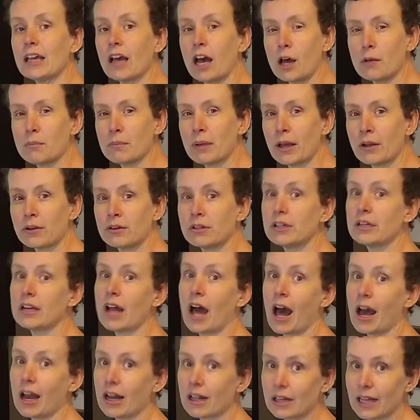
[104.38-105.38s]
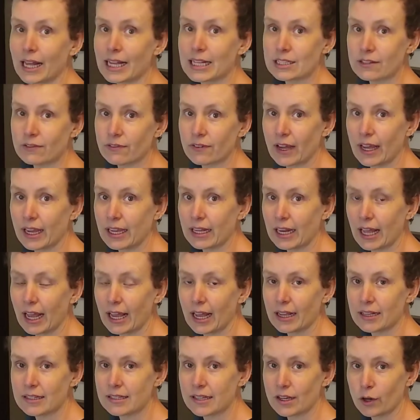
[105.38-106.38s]
compound not classified
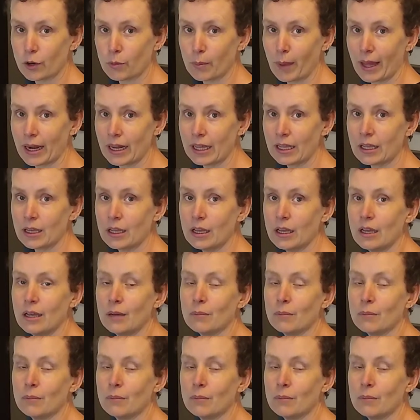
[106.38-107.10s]
as aromatic,